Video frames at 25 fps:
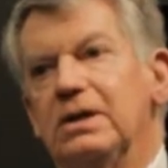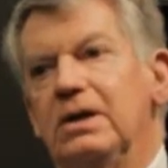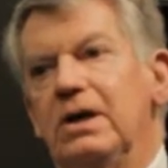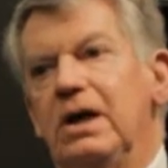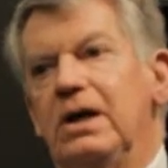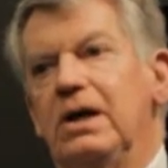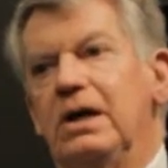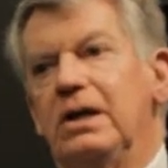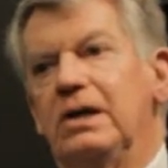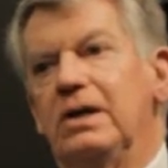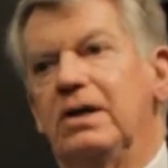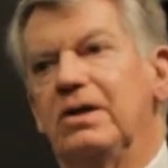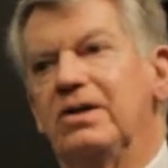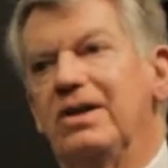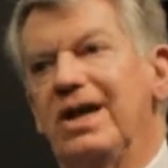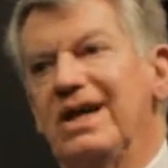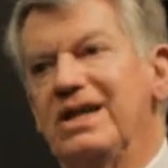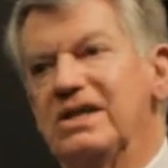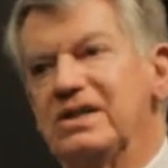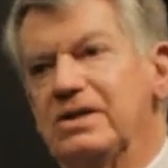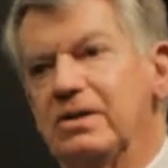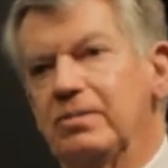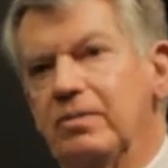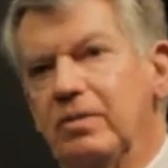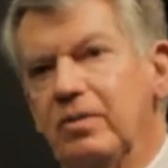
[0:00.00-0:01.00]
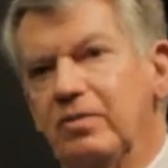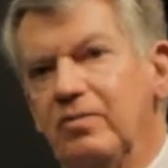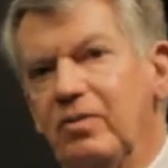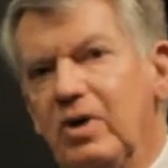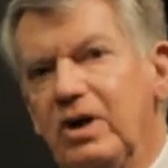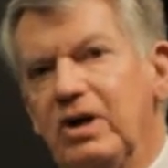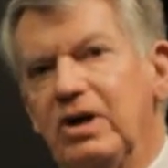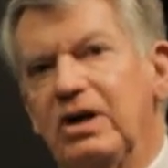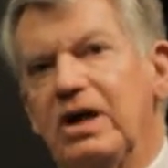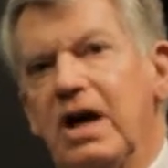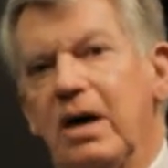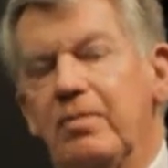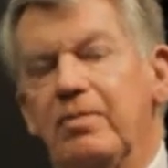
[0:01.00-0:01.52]
And that's when
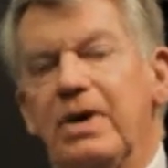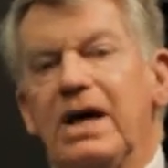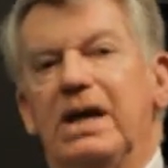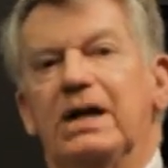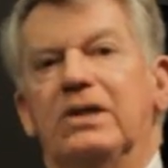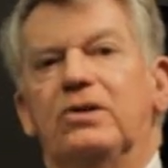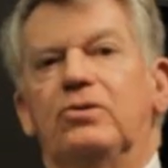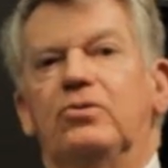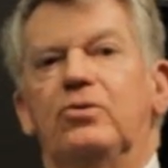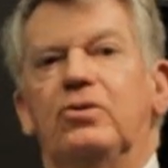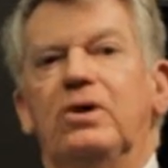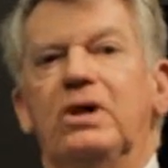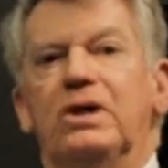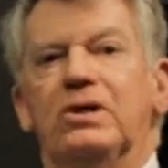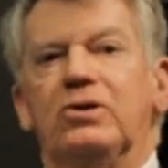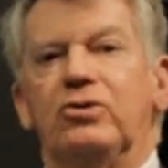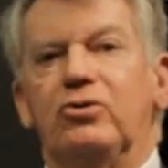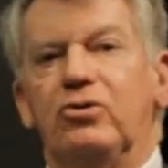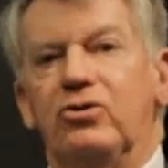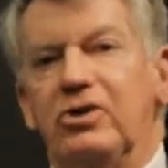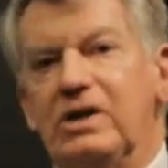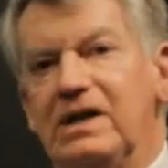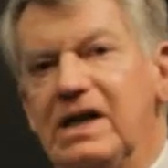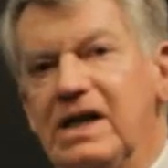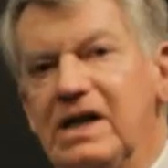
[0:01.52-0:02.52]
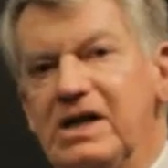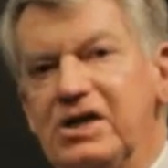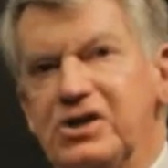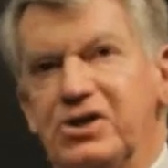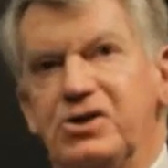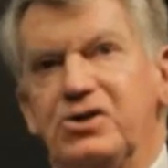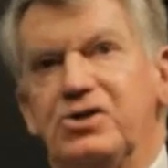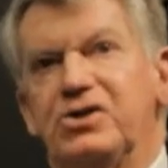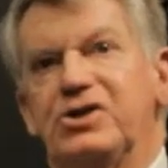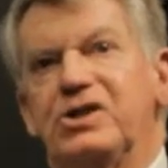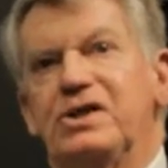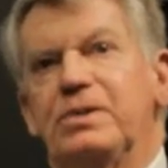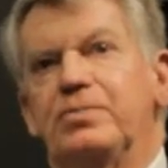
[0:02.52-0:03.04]
you come back to the
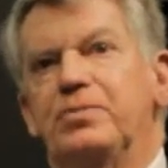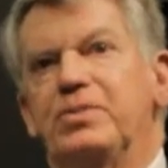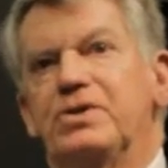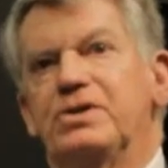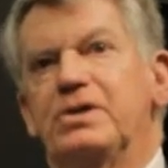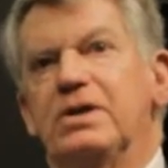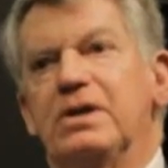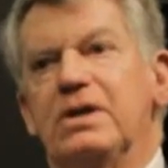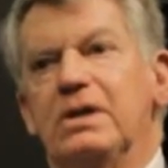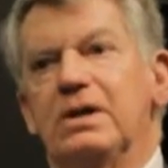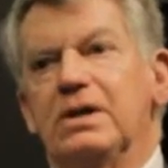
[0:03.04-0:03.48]
relationships.